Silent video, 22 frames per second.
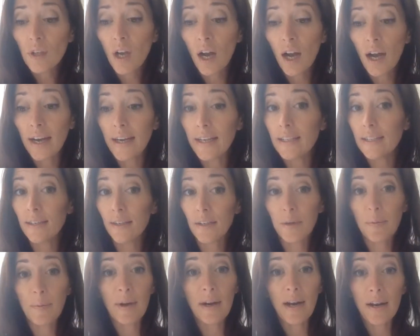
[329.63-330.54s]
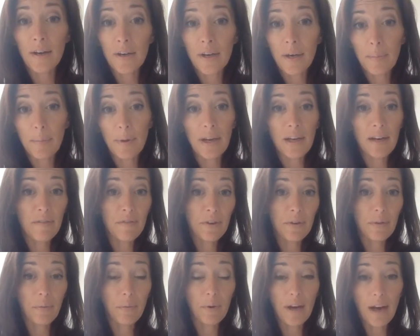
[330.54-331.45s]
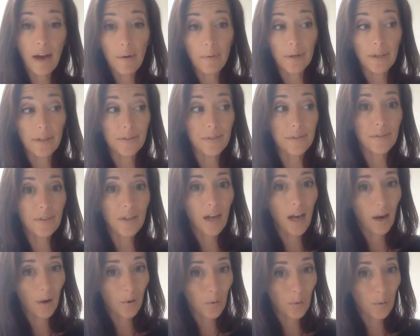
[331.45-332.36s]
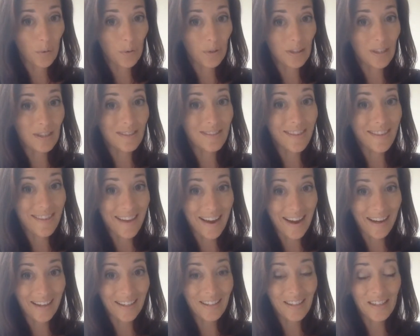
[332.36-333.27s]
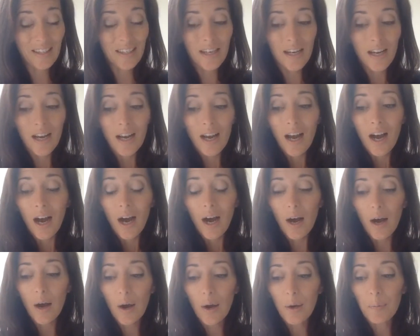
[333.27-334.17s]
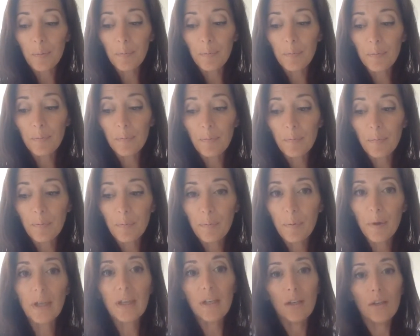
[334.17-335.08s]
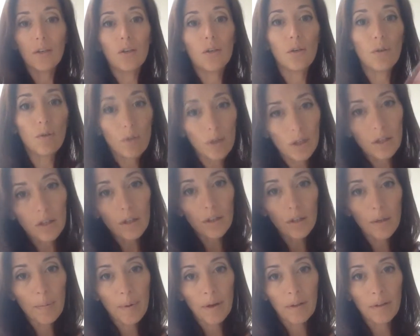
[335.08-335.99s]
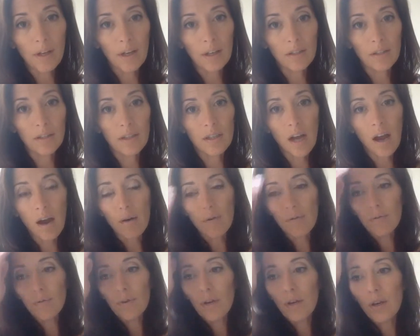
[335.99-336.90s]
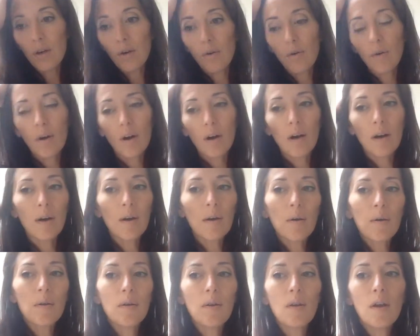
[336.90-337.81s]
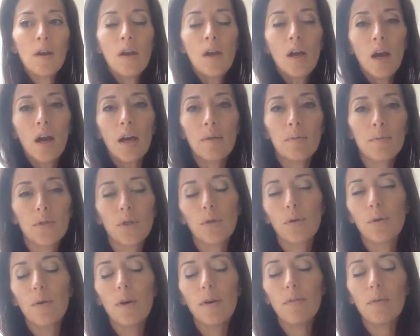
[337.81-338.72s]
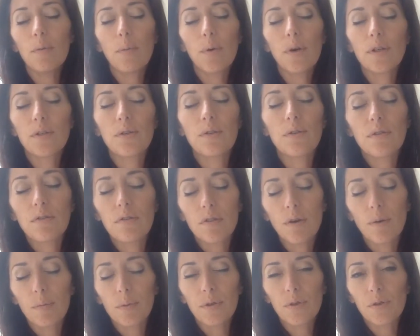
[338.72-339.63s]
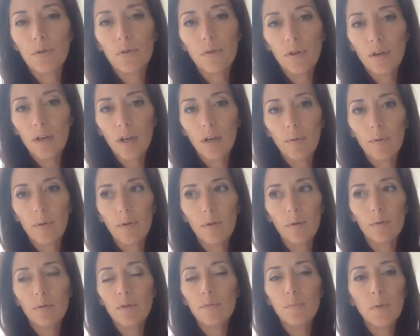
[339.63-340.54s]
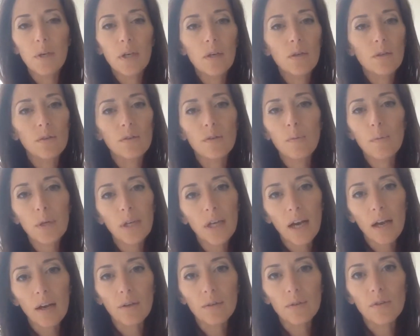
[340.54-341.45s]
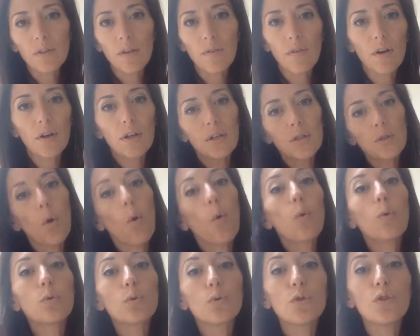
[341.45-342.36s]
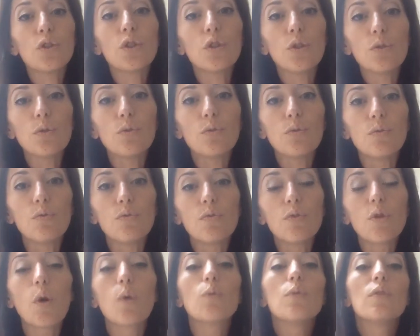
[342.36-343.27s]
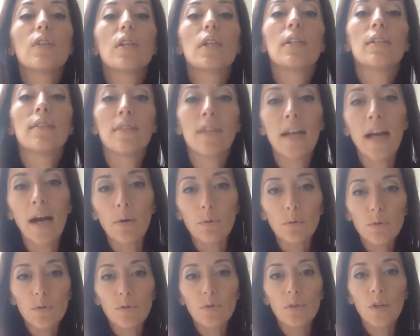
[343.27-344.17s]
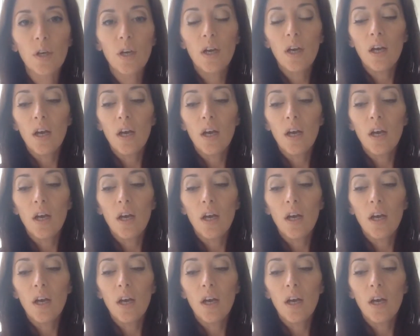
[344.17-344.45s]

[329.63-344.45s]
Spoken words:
I could tell you about how you get paid every 3 hours. How cool is that? But you can learn about that stuff, you know, I'm sure whoever brought you this opportunity, whether it was me or somebody else, they've already told you those ins and outs.